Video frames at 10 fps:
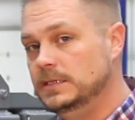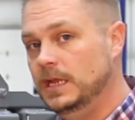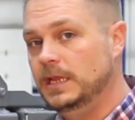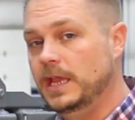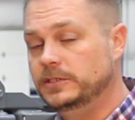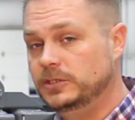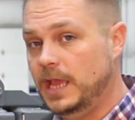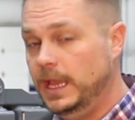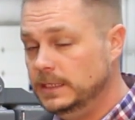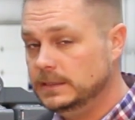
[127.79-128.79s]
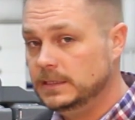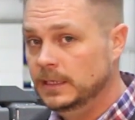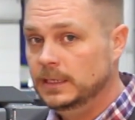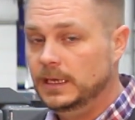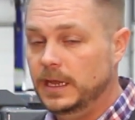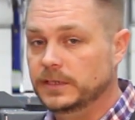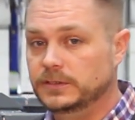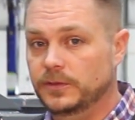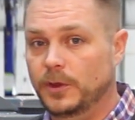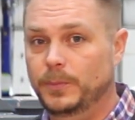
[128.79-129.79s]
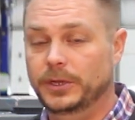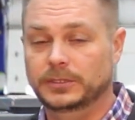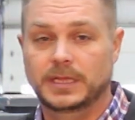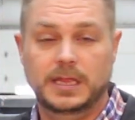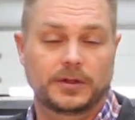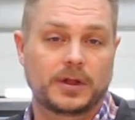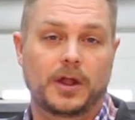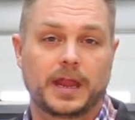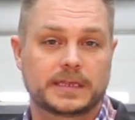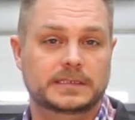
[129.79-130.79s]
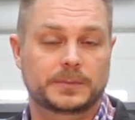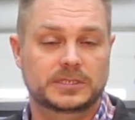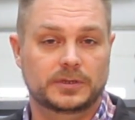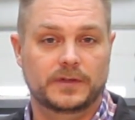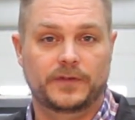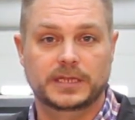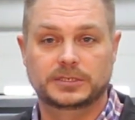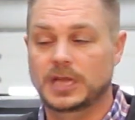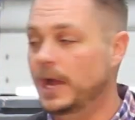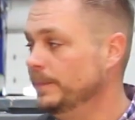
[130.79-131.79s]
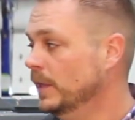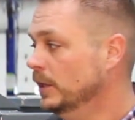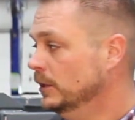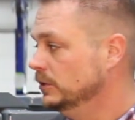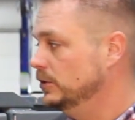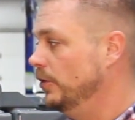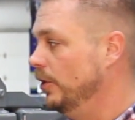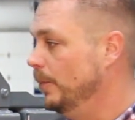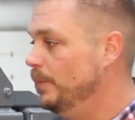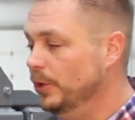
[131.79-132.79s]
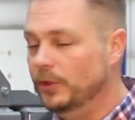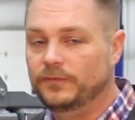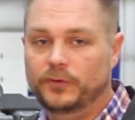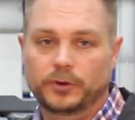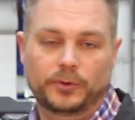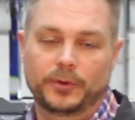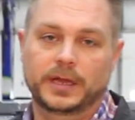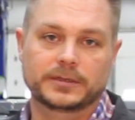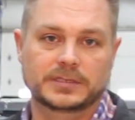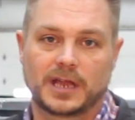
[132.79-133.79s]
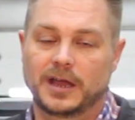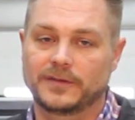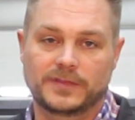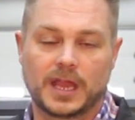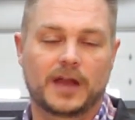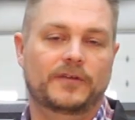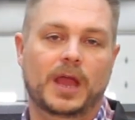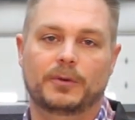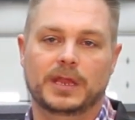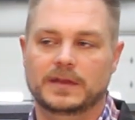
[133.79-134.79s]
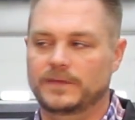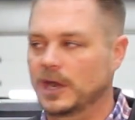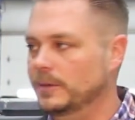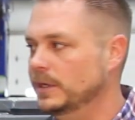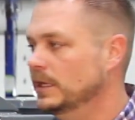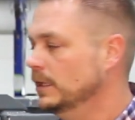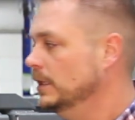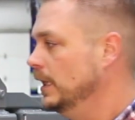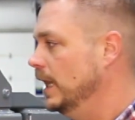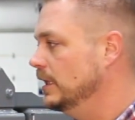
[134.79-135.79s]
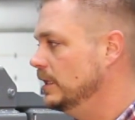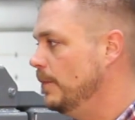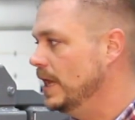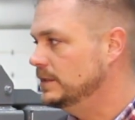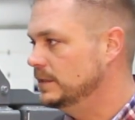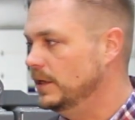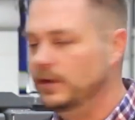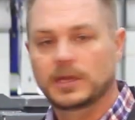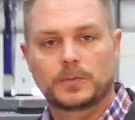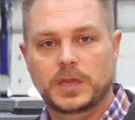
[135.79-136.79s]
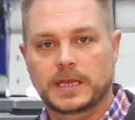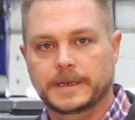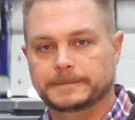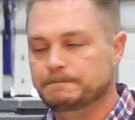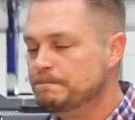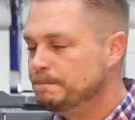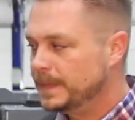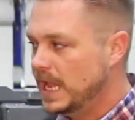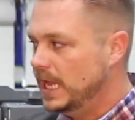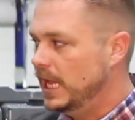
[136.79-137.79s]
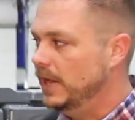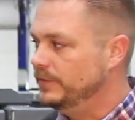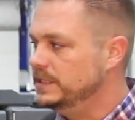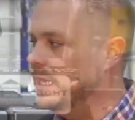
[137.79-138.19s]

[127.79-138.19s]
10 gauge tanks, so they're built here in our ASME certified shop. So they're built for the rigors of the off-highway environment and the demands that they're going to be in. Every